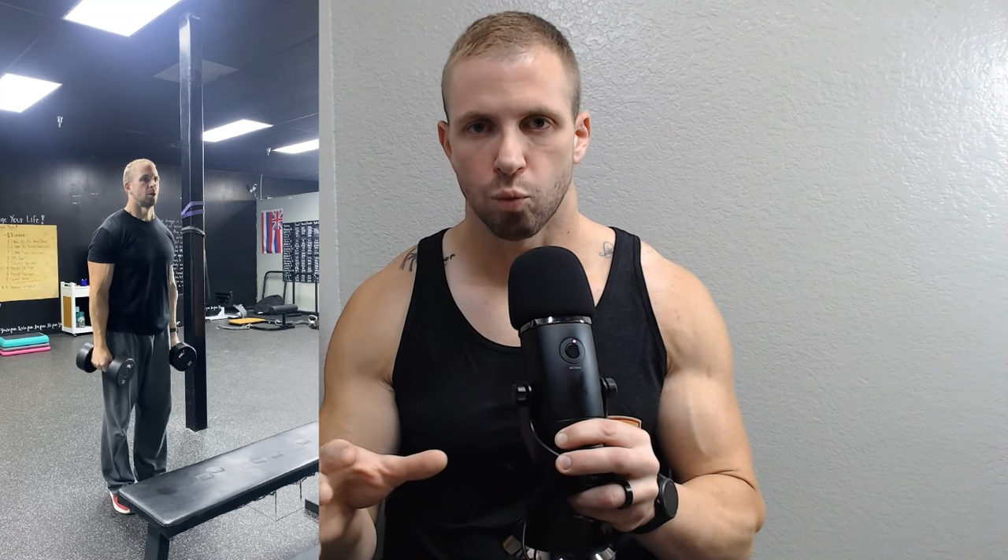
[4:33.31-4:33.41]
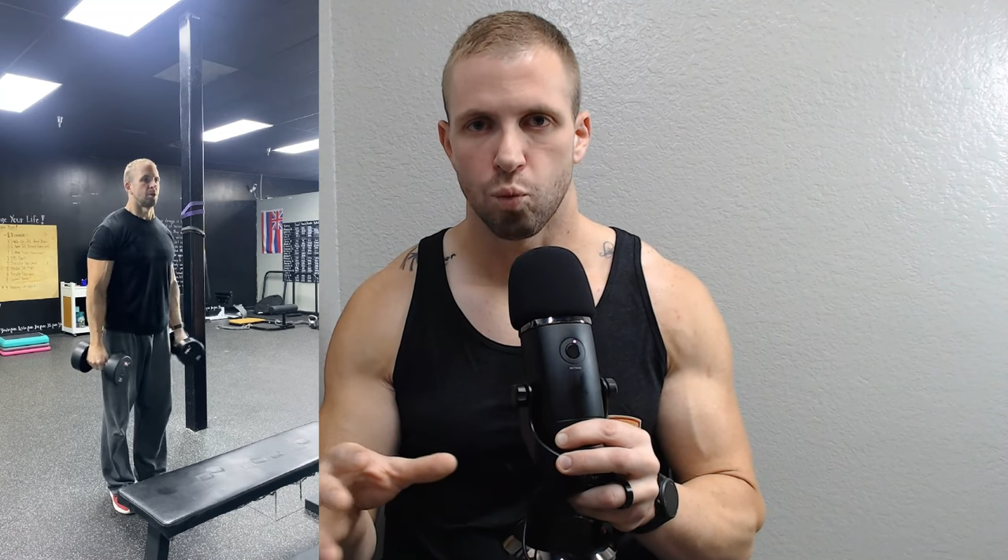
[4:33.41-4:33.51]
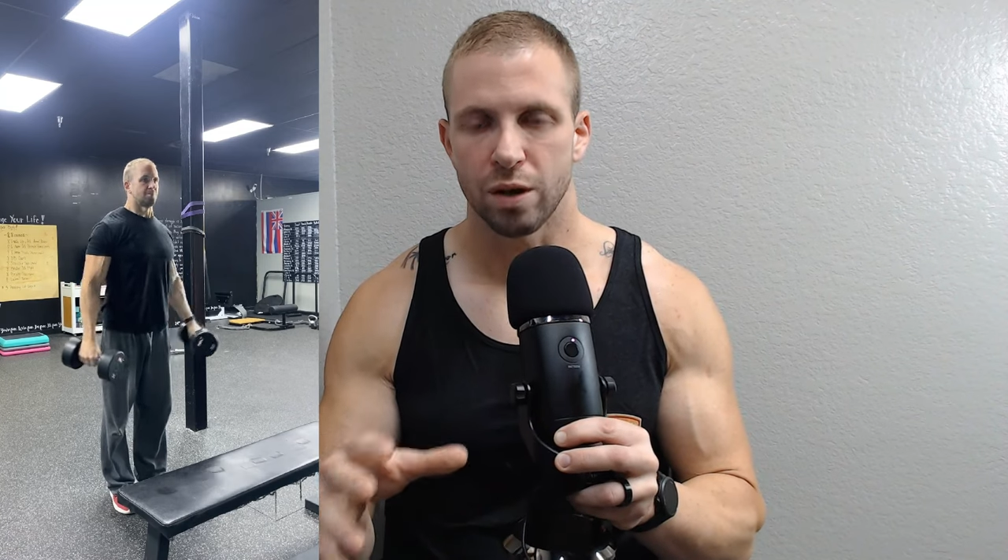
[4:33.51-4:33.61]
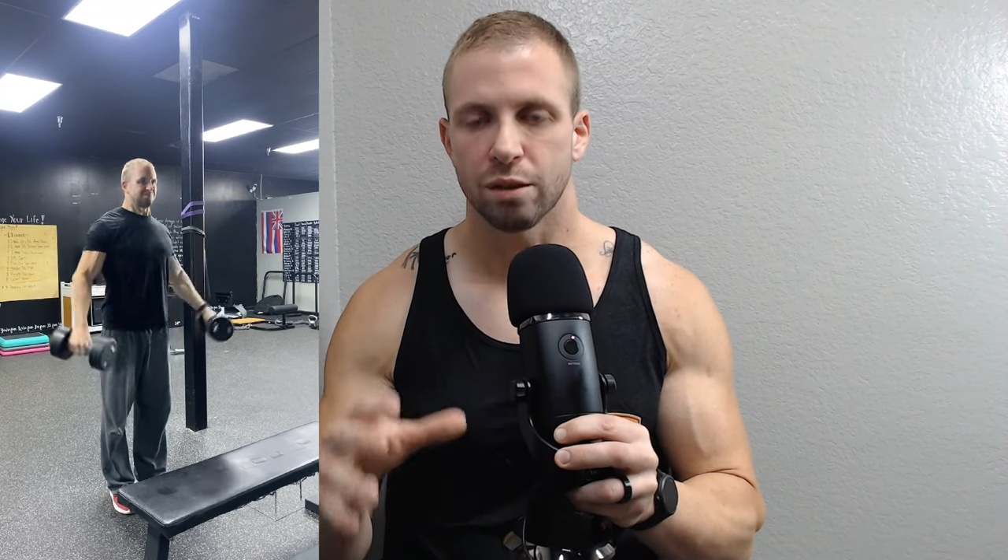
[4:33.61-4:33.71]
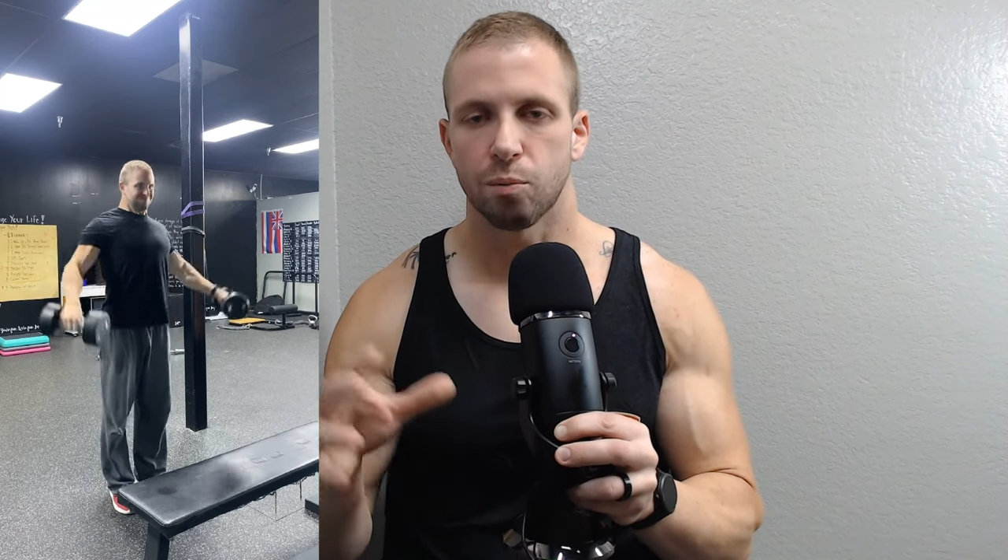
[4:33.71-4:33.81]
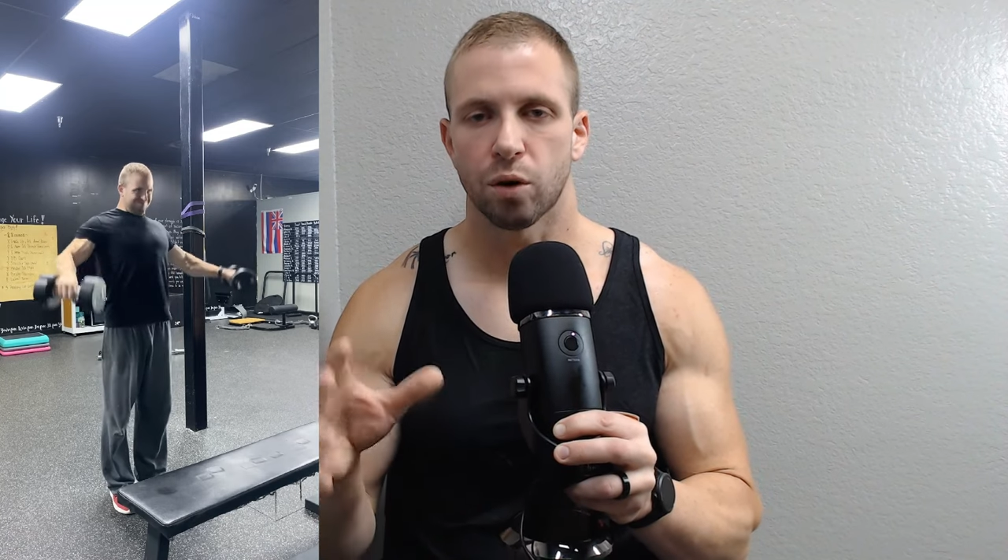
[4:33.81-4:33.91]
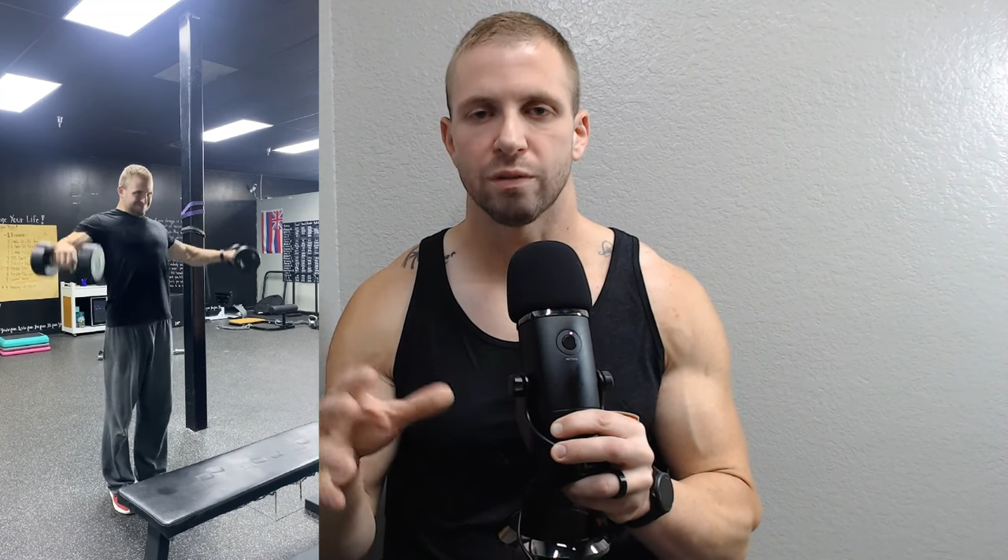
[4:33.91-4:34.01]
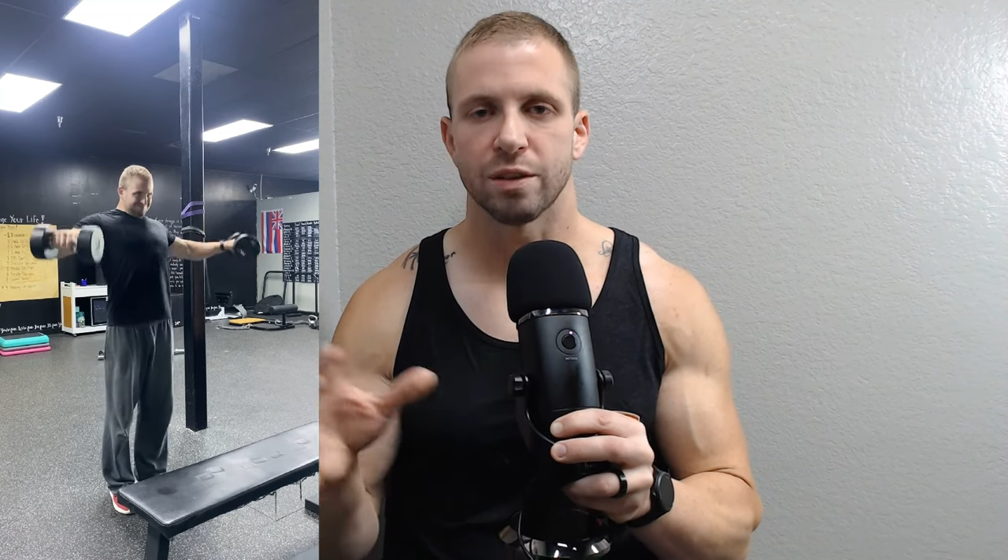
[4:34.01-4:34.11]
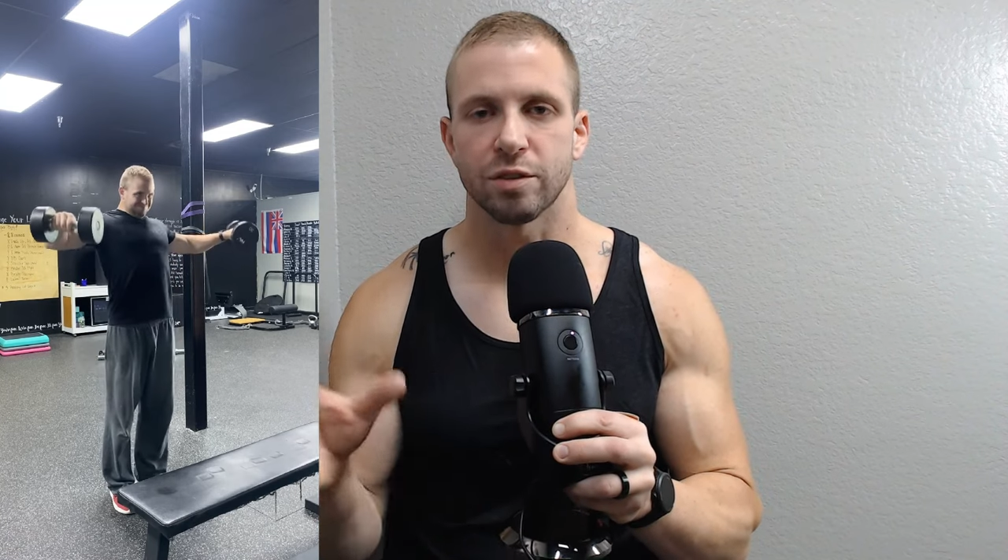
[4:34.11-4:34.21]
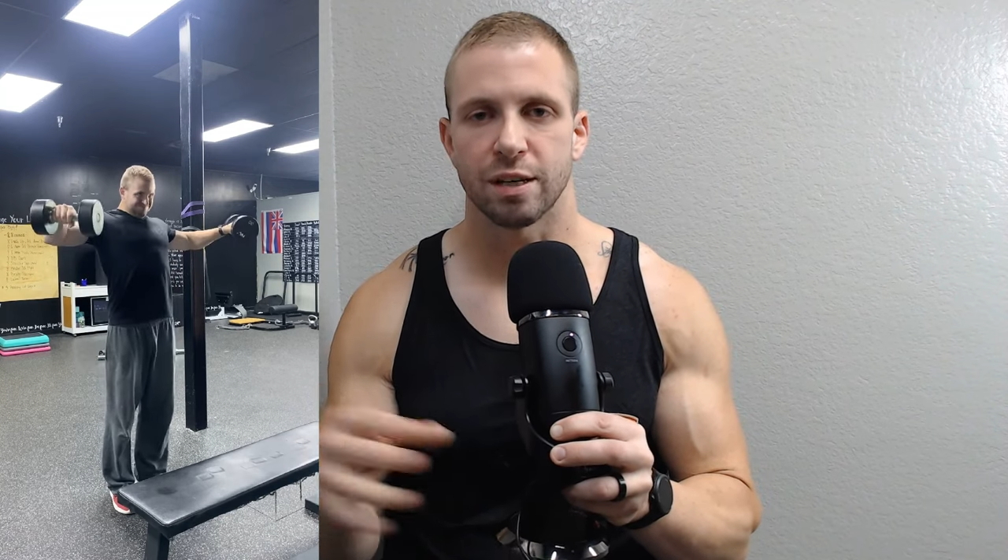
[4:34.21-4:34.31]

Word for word: with more of this